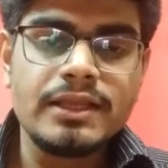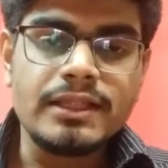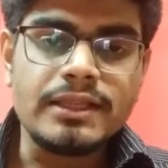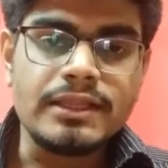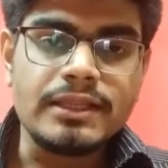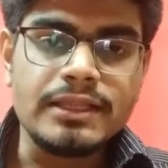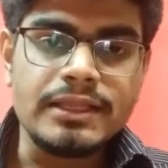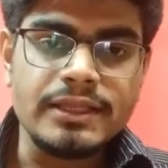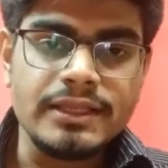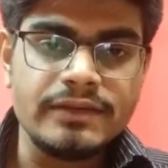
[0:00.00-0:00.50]

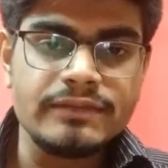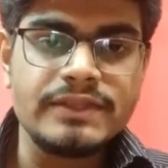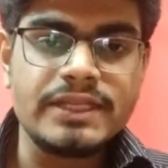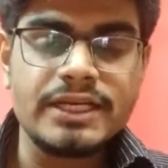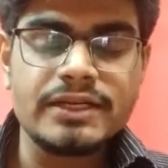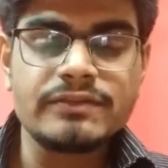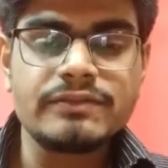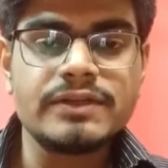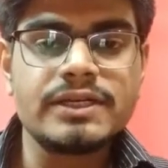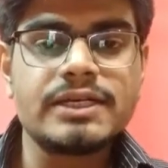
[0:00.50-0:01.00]
Leave
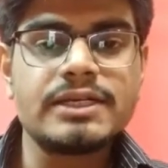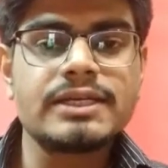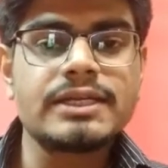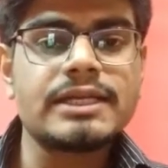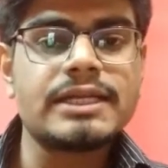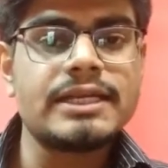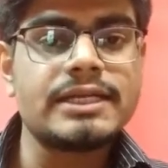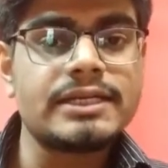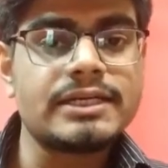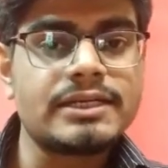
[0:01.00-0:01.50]
that word,
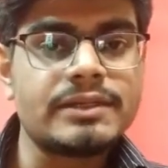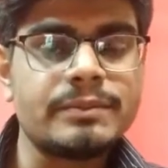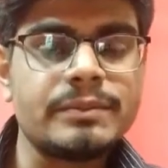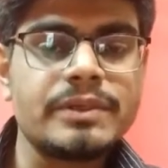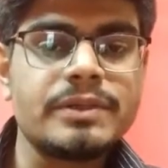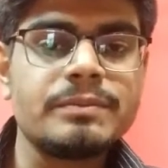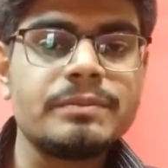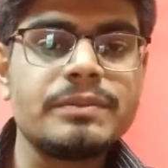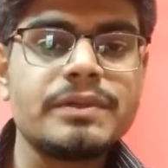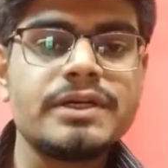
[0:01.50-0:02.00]
and
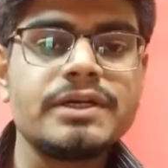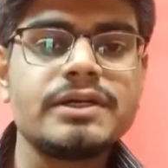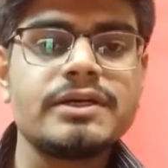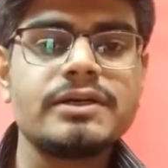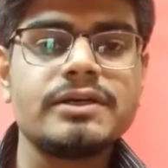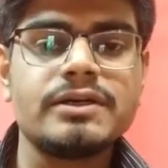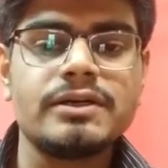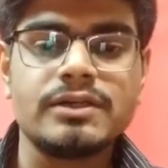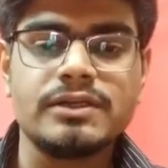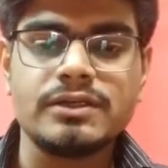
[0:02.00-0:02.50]

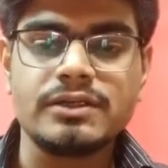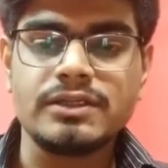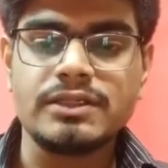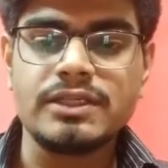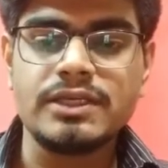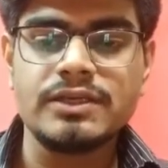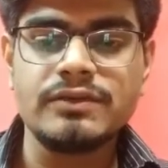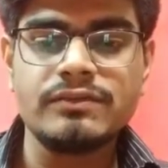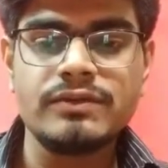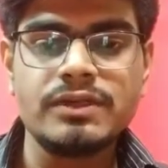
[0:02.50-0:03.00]
remember
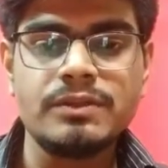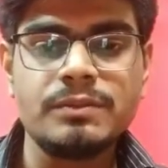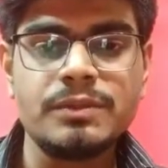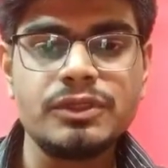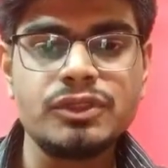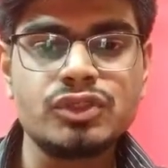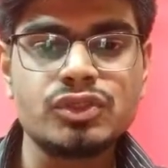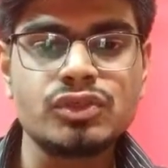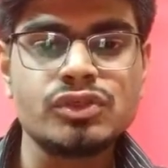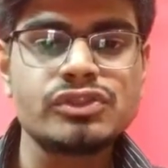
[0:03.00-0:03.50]
there will
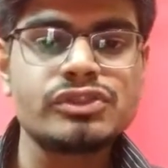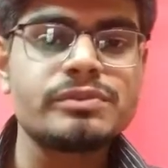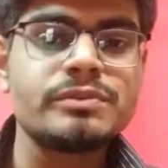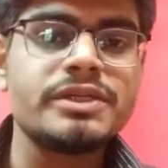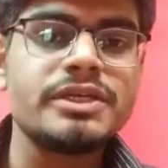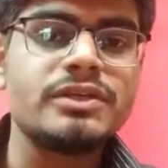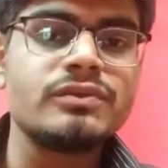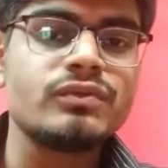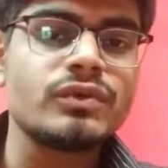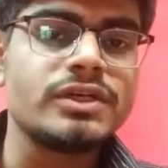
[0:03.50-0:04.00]
be rows
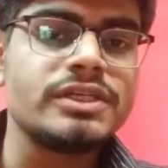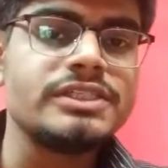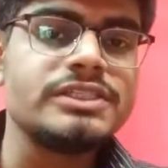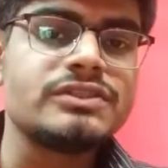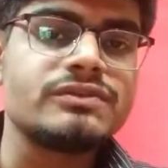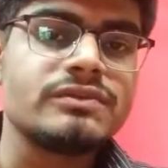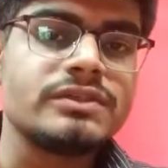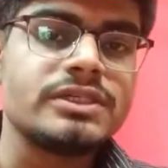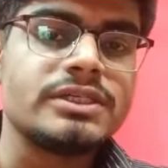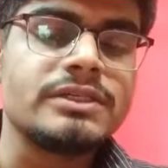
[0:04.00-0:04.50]
made for
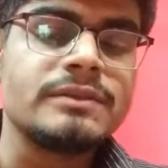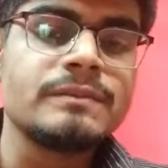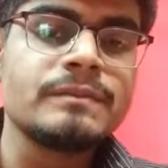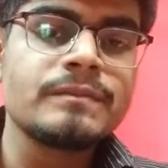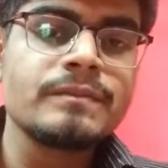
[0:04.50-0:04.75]
each word.